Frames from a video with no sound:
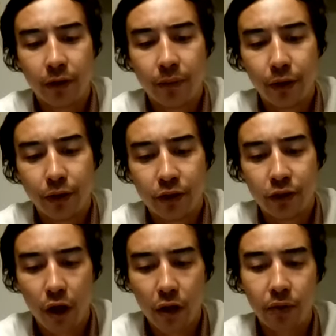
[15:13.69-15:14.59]
they've been
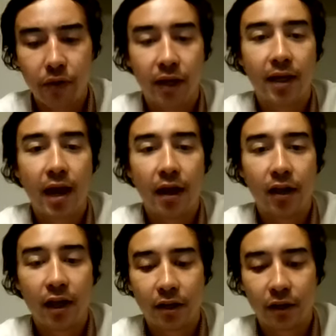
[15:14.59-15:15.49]
stalling with the
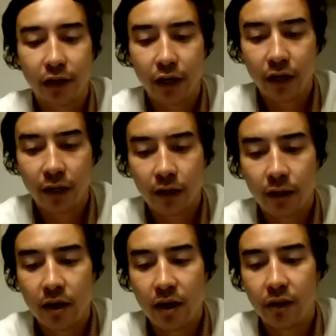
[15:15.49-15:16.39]
Cadillac Lyric
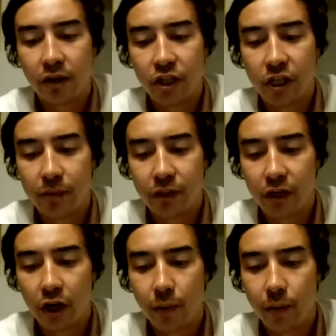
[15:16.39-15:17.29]
and the
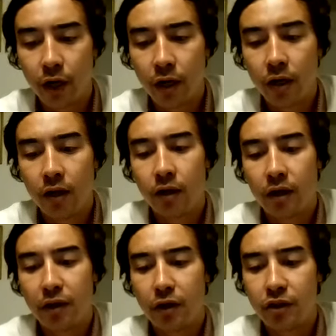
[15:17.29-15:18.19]
GMC Hummer,
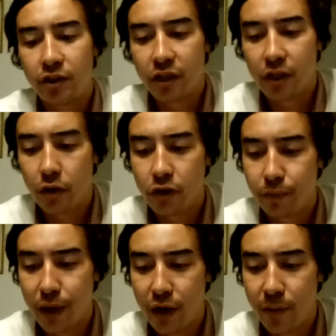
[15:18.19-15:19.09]
and their CEO
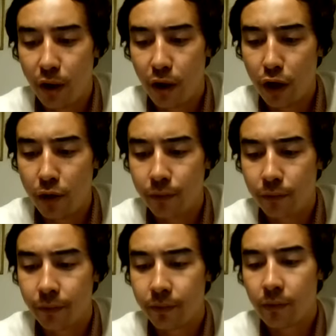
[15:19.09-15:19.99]
is Mary Barra.